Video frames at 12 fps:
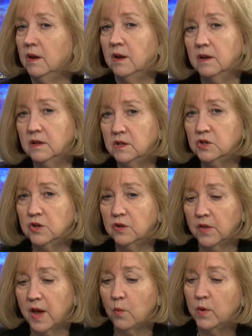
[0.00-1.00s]
In addition to
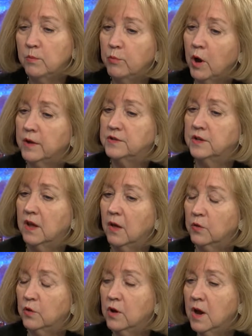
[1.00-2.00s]
that, we brought
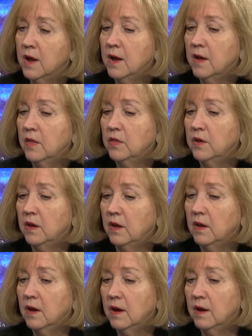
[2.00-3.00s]
together
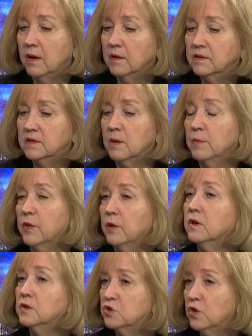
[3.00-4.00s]
the uh, some of the
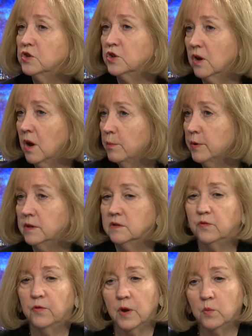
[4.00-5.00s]
construction companies,
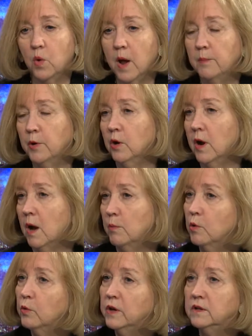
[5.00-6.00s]
Fred Weber,
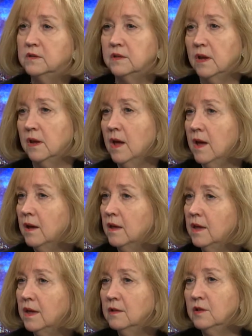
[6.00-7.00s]
Alberici,
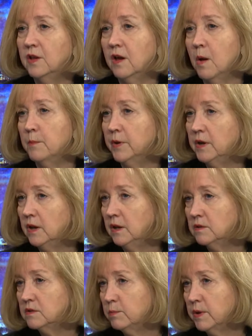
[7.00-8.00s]
Keeley
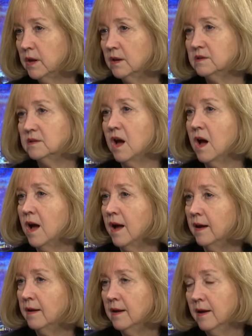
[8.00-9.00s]
Companies,
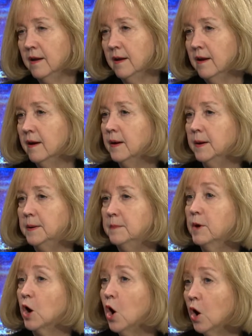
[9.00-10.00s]
BSI, uh,
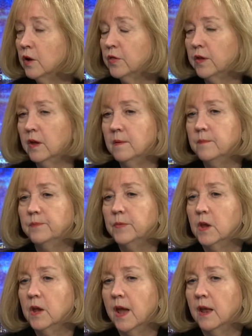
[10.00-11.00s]
McCarthy,
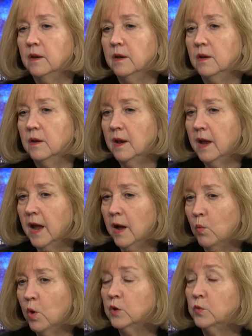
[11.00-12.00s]
and
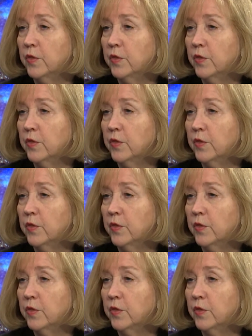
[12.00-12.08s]
worked